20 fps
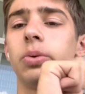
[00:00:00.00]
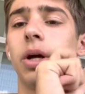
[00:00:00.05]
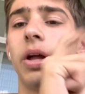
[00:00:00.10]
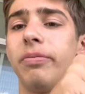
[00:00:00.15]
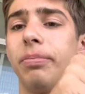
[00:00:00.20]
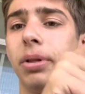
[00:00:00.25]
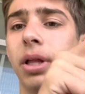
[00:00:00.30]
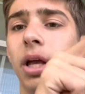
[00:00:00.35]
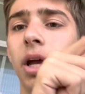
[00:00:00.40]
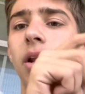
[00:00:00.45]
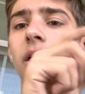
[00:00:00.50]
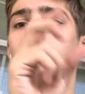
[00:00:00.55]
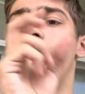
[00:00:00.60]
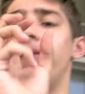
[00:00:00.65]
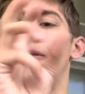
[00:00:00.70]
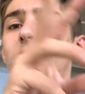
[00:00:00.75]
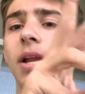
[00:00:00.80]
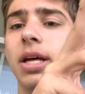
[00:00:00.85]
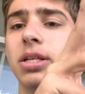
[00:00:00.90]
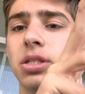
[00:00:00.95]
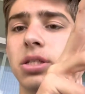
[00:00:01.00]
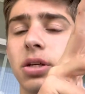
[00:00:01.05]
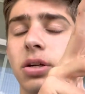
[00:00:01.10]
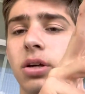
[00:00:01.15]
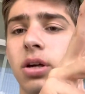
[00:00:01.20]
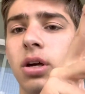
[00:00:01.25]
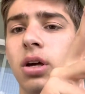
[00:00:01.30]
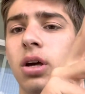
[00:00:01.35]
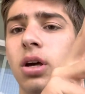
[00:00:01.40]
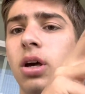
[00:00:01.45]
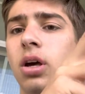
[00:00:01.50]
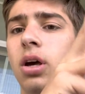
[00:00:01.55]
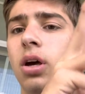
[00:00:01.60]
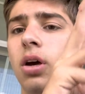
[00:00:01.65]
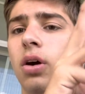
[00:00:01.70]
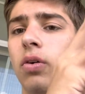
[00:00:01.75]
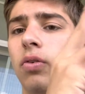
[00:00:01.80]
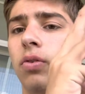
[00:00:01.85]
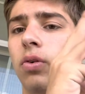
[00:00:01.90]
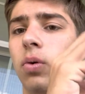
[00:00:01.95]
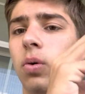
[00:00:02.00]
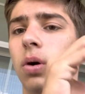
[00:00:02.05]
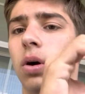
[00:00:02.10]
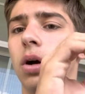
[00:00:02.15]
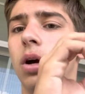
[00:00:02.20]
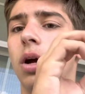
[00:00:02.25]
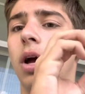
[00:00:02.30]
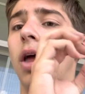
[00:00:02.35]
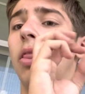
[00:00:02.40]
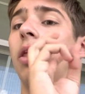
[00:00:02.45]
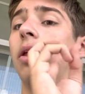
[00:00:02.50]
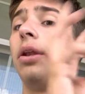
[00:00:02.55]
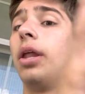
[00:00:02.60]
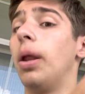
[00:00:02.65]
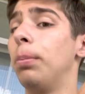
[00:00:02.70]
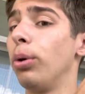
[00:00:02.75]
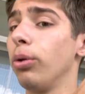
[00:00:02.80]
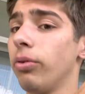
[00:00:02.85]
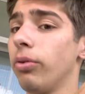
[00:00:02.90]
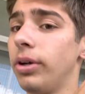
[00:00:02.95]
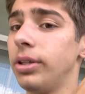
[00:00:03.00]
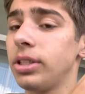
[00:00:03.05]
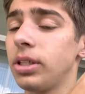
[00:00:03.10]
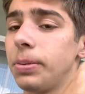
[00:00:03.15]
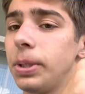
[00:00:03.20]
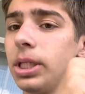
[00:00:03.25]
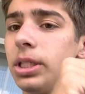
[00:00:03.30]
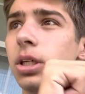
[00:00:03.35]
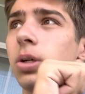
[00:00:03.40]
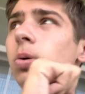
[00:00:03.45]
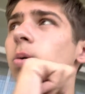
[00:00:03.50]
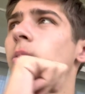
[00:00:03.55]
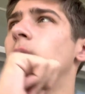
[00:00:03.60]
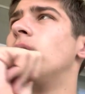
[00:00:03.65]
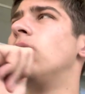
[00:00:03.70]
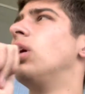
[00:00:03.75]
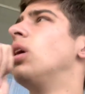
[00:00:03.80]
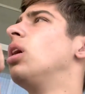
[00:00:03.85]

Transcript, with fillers: We're gonna have Blade, Fantastic Four, and then Deadpool 3 is gonna be a sequel.